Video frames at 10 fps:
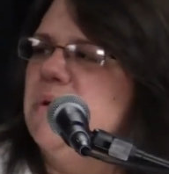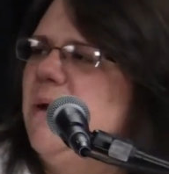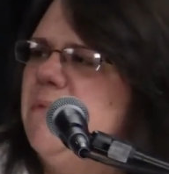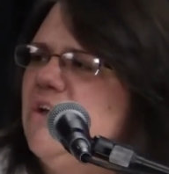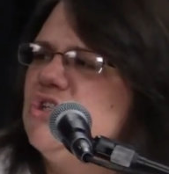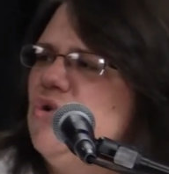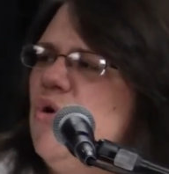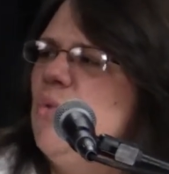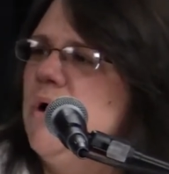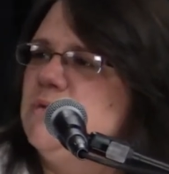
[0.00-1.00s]
But I'm not
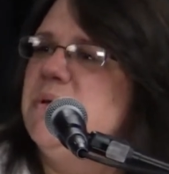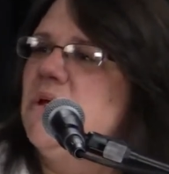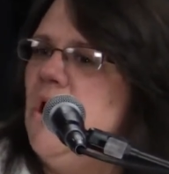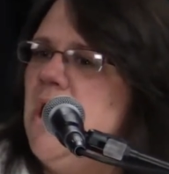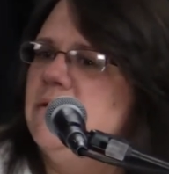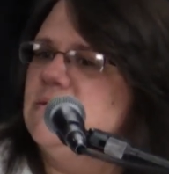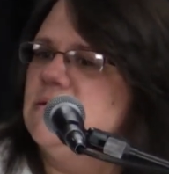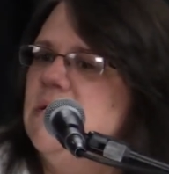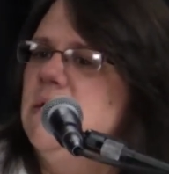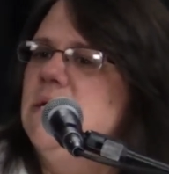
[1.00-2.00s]
sure it was because